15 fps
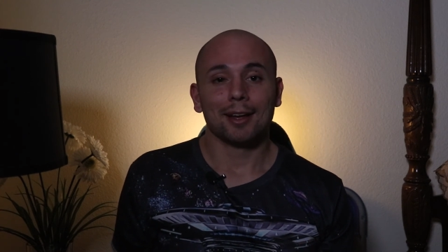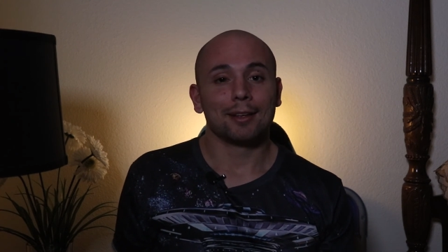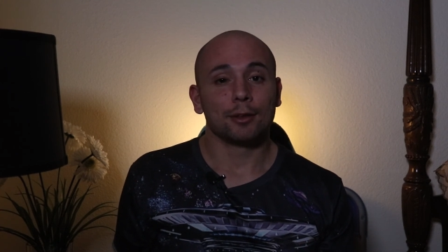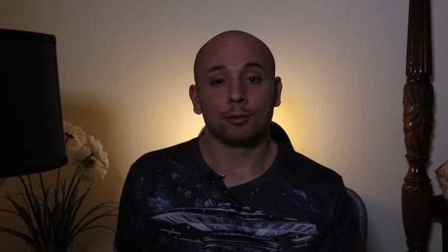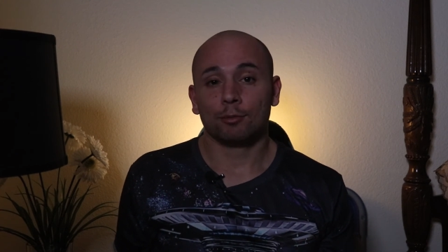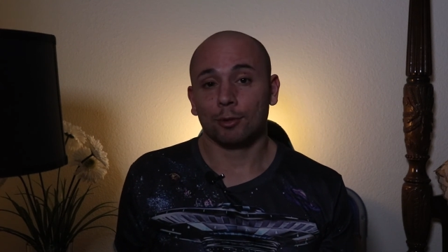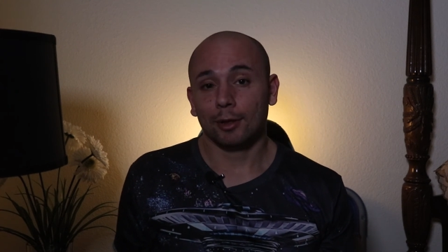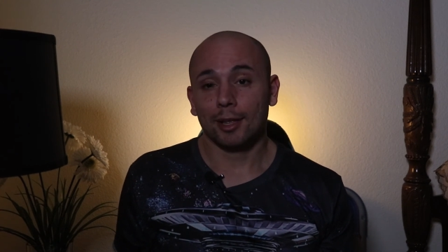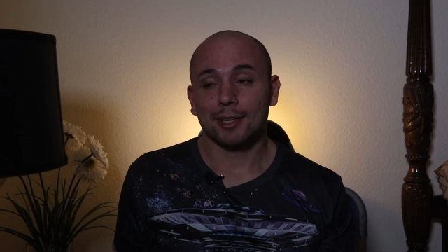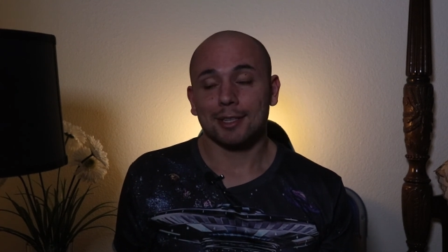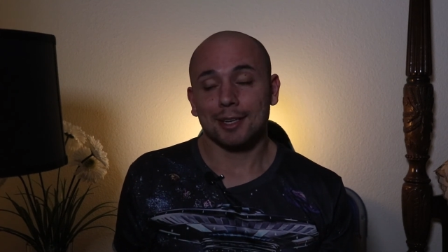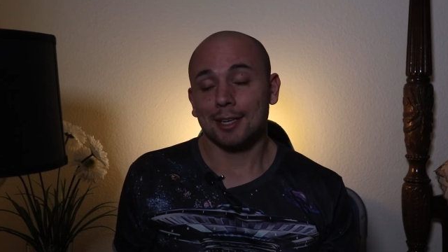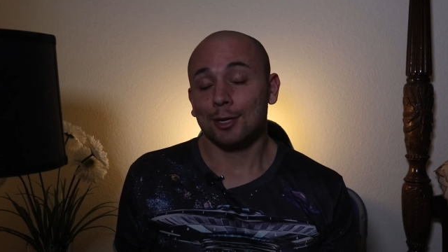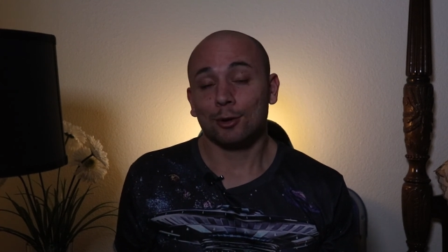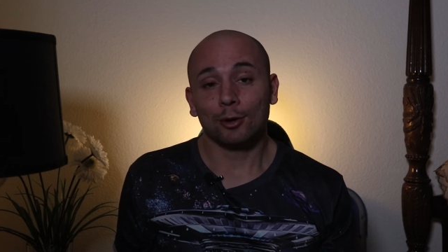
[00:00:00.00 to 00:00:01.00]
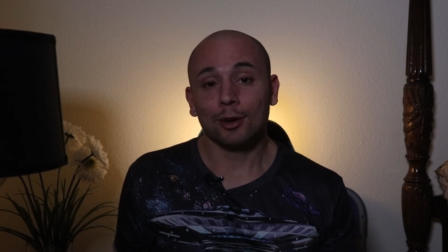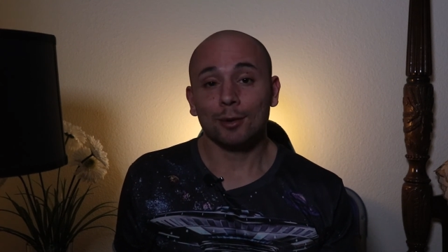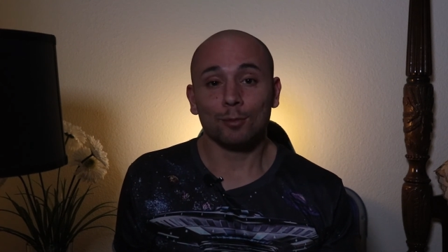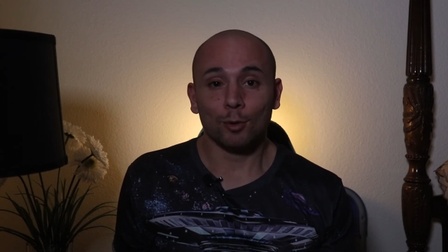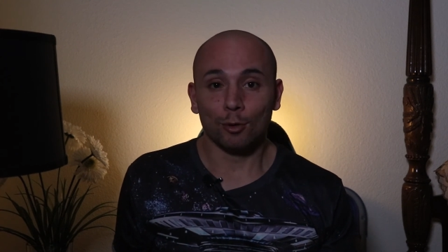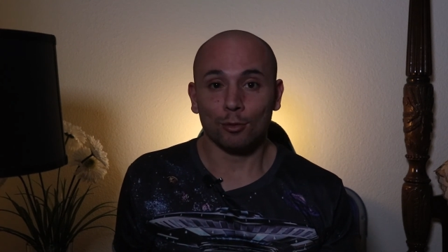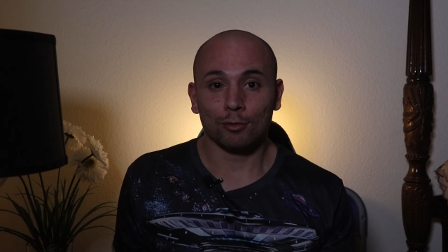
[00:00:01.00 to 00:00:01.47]
You realize he
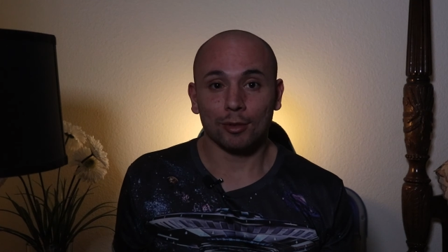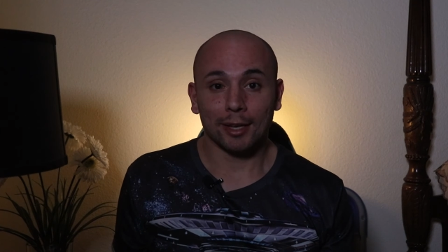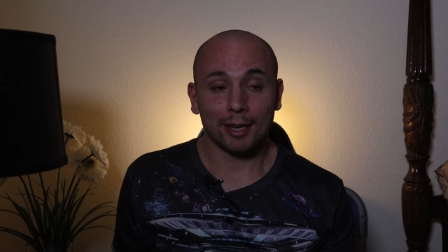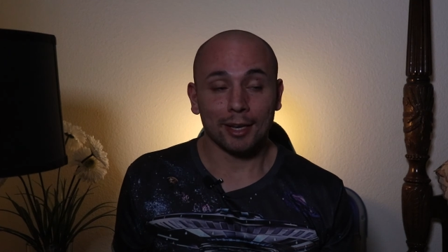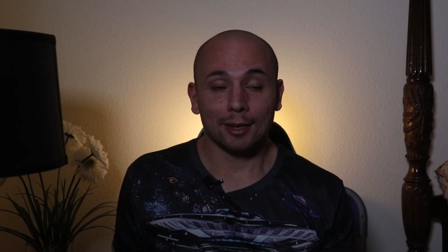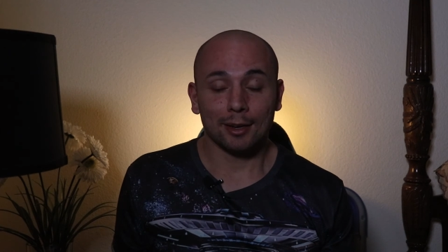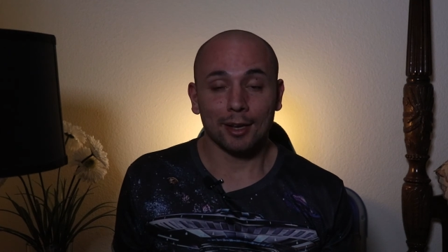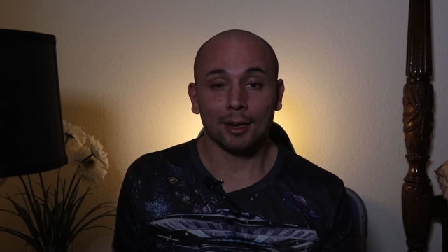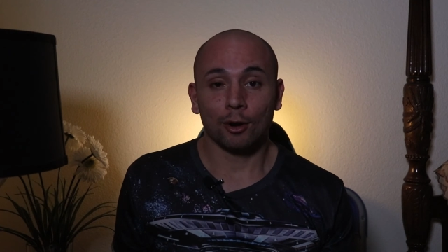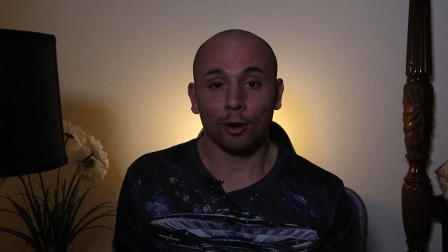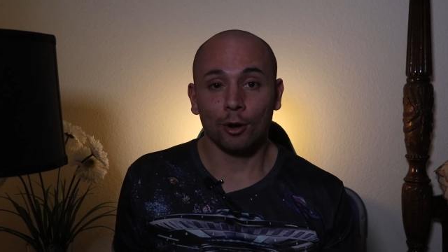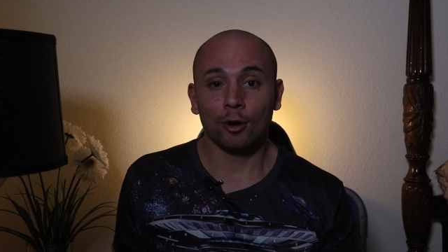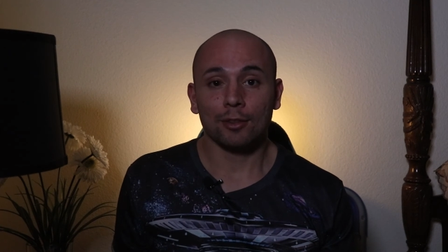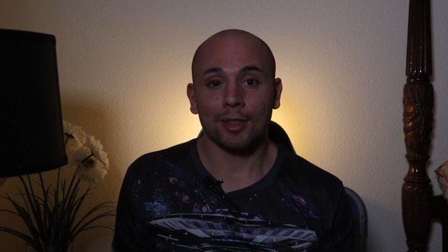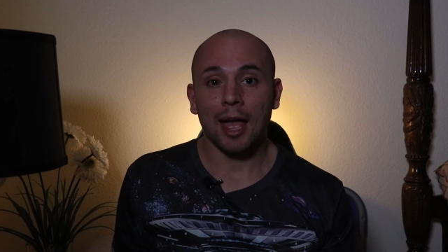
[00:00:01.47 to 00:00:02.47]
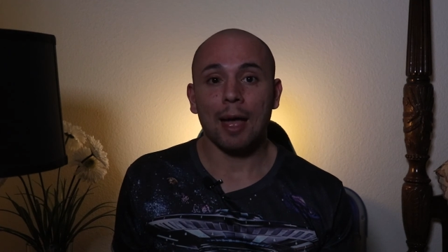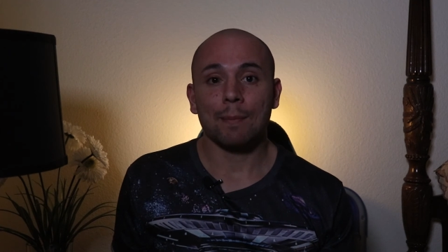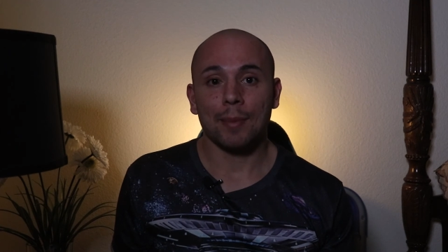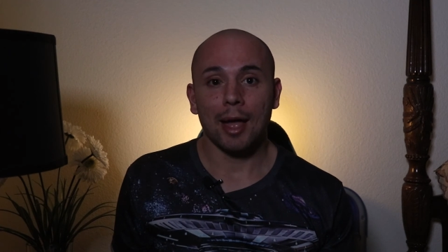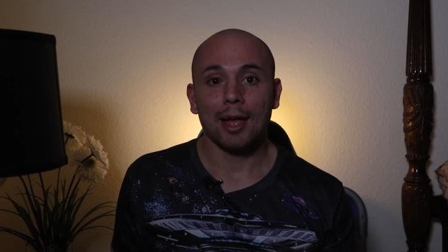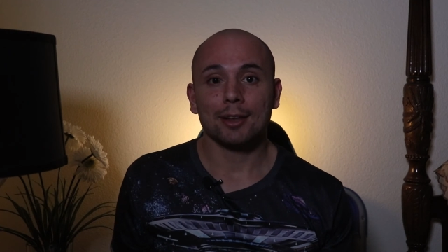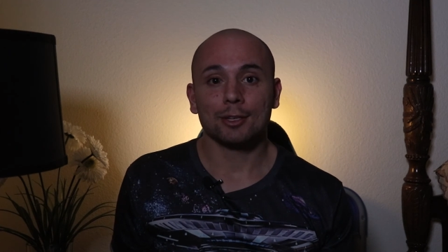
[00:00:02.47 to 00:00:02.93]
couldn't move. Like it hurt
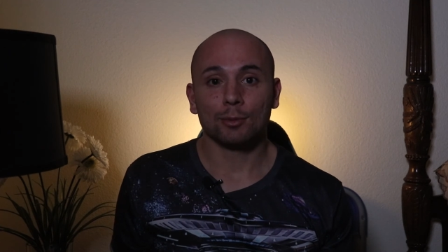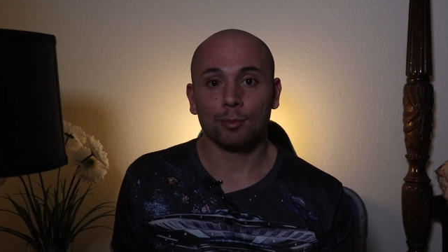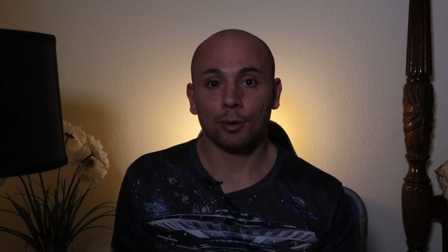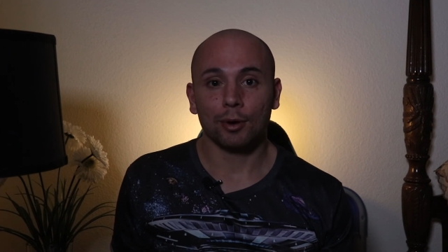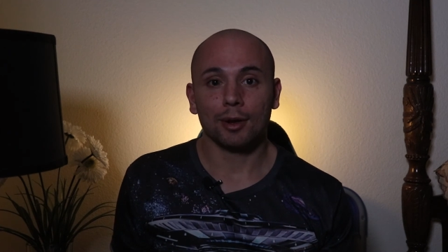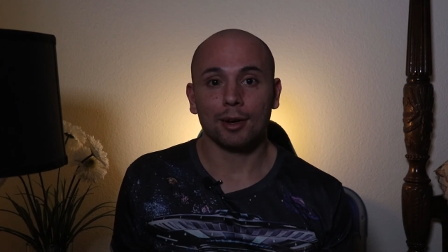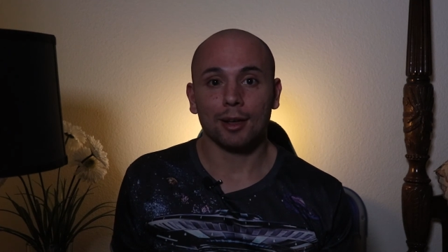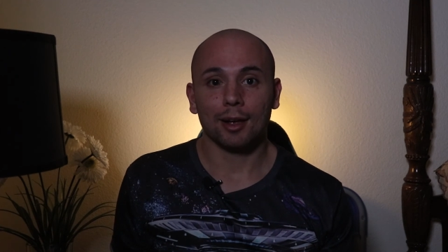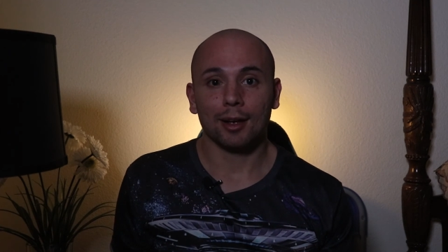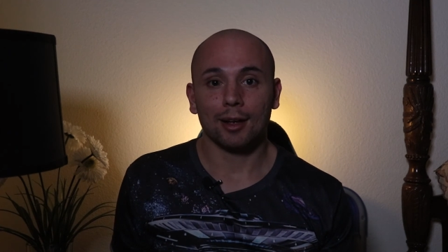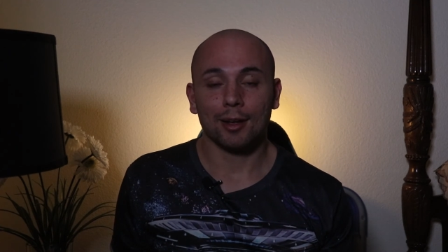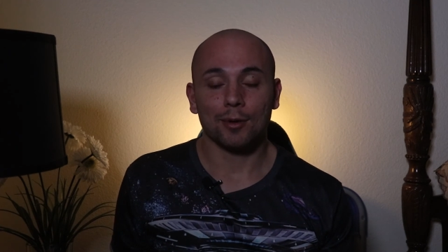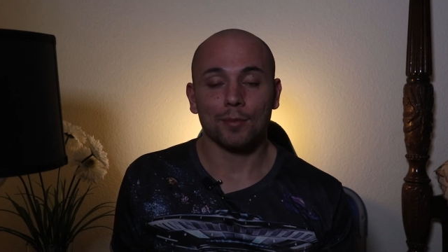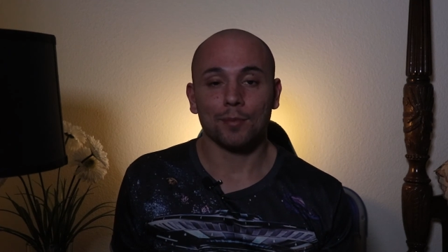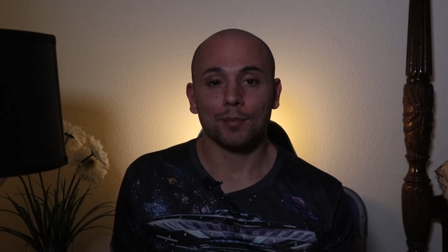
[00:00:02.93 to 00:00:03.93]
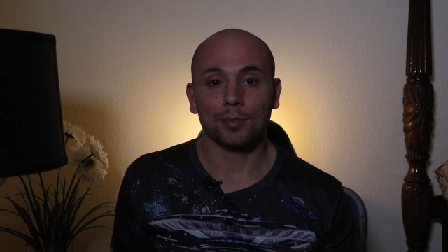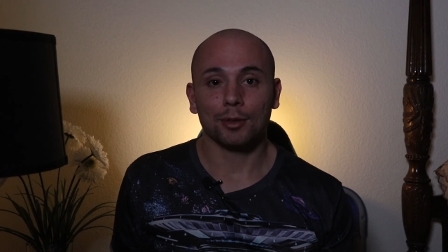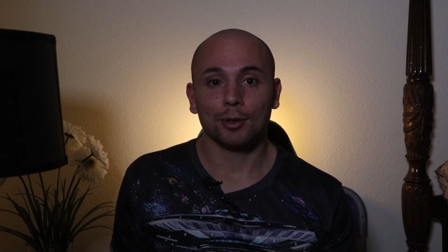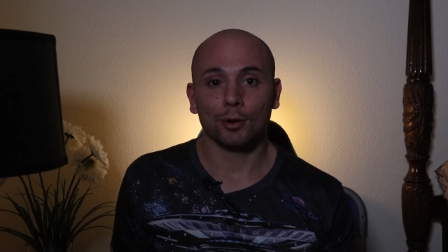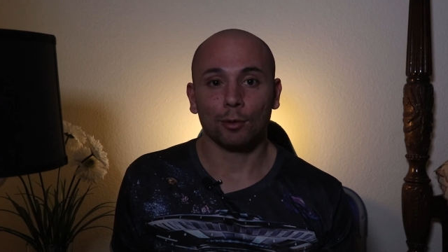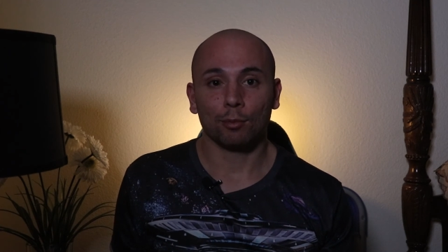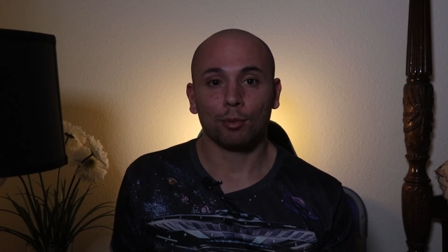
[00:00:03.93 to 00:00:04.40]
that bad to put,
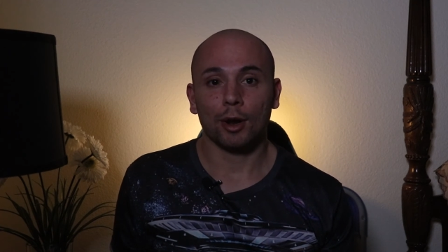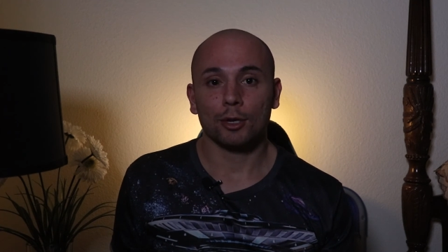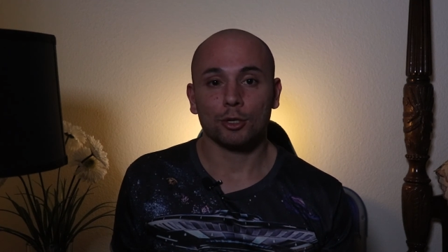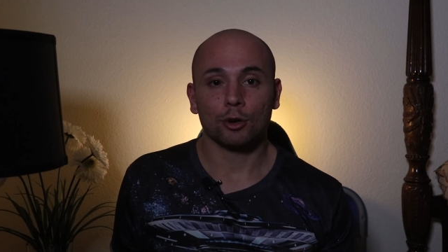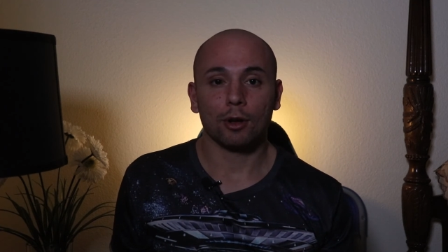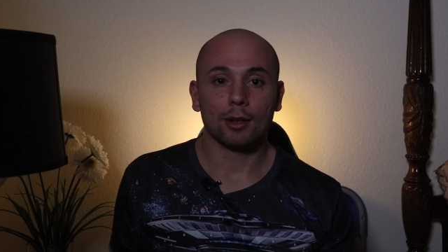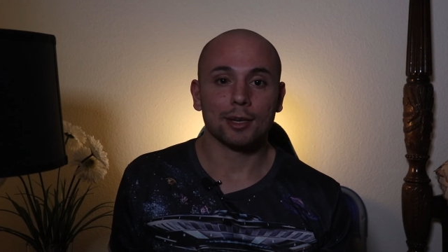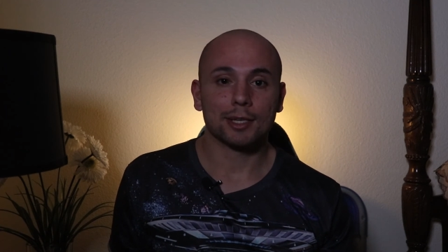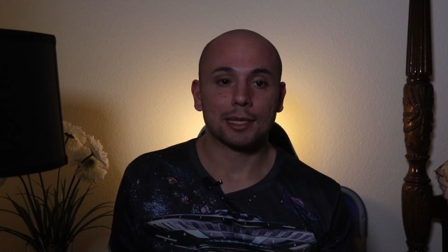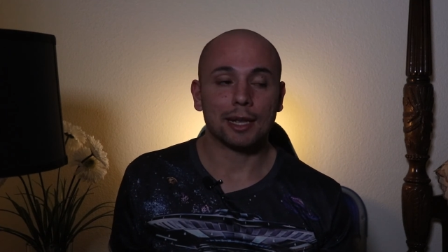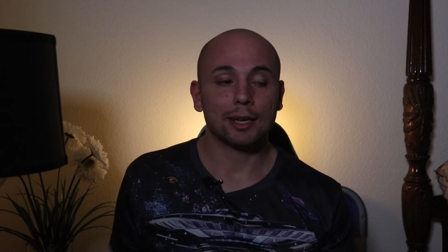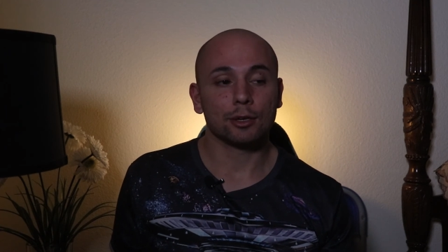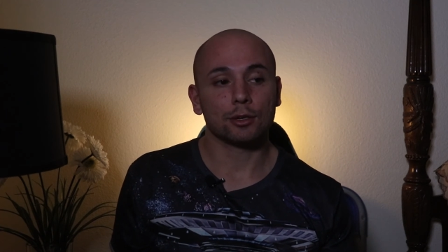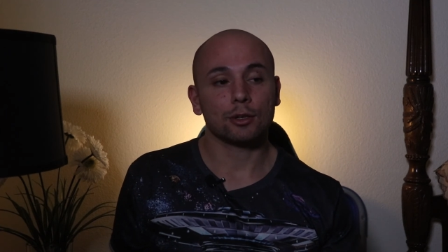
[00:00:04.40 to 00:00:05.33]
pressure on his leg.